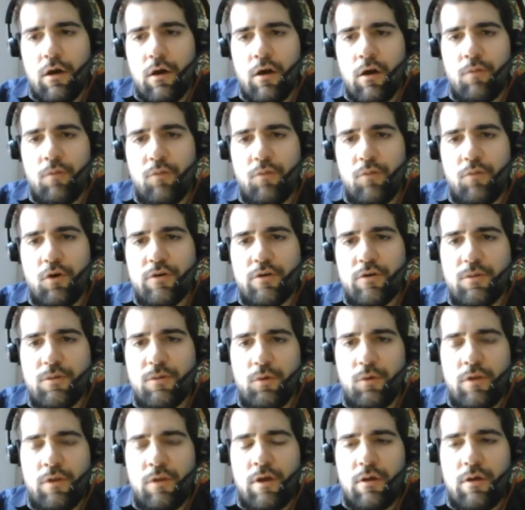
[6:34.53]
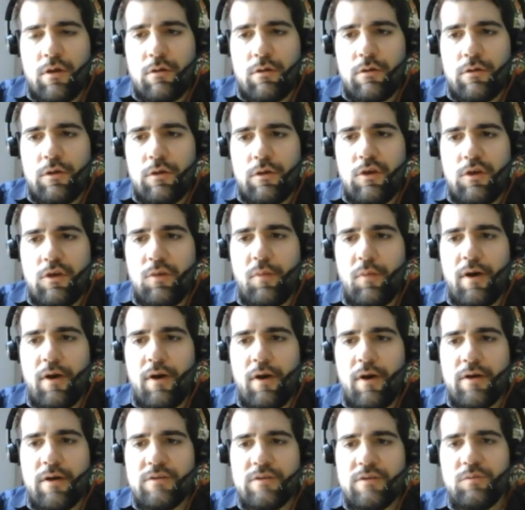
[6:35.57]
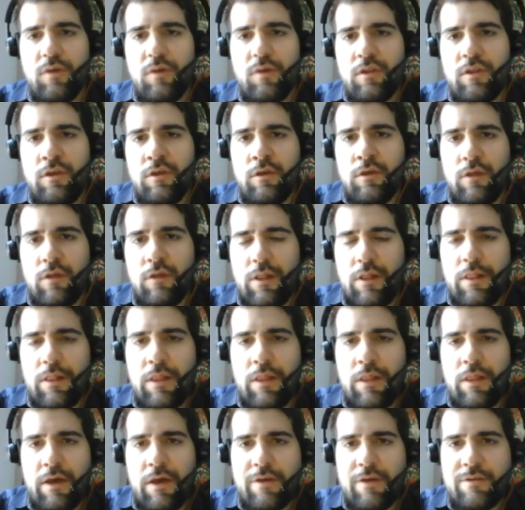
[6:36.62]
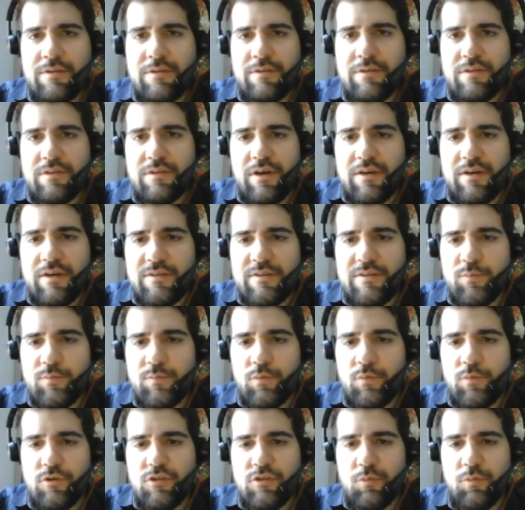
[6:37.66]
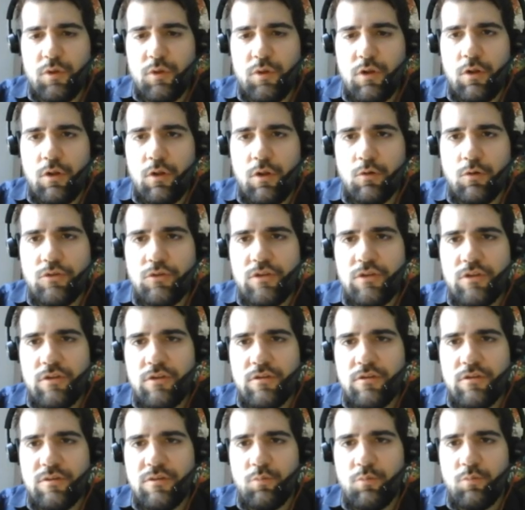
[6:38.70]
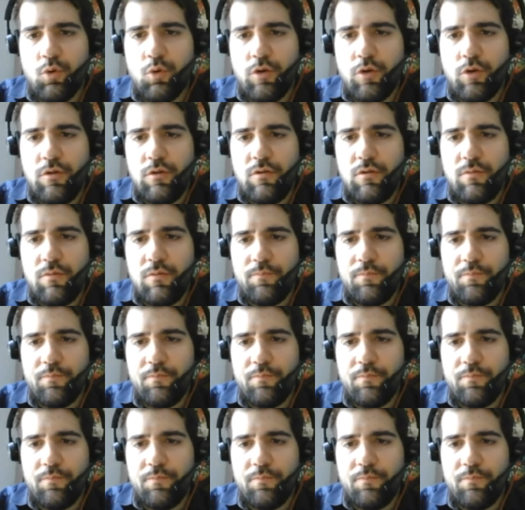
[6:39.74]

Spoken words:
because I want to keep as many lines as possible closed at this point.